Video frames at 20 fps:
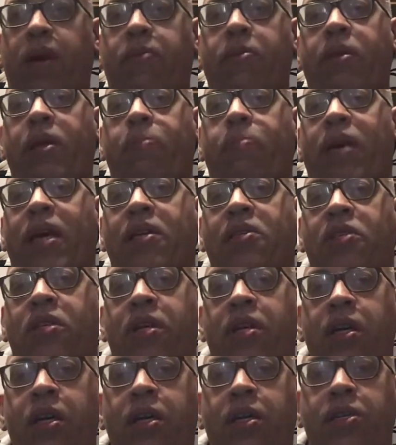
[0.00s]
probably the
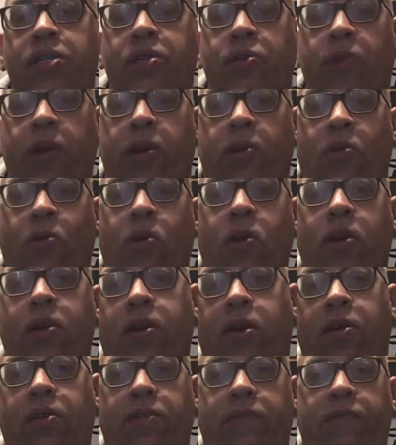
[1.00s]
best to
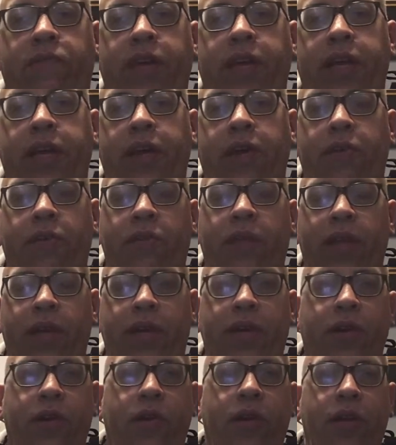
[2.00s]
record all the video
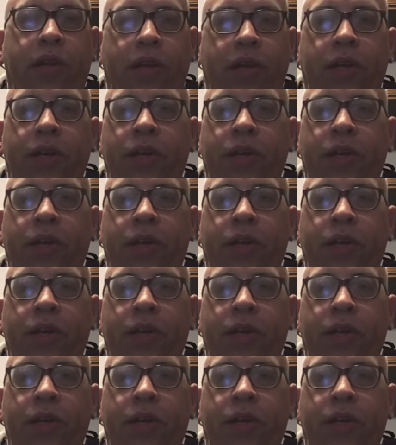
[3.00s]
that you're going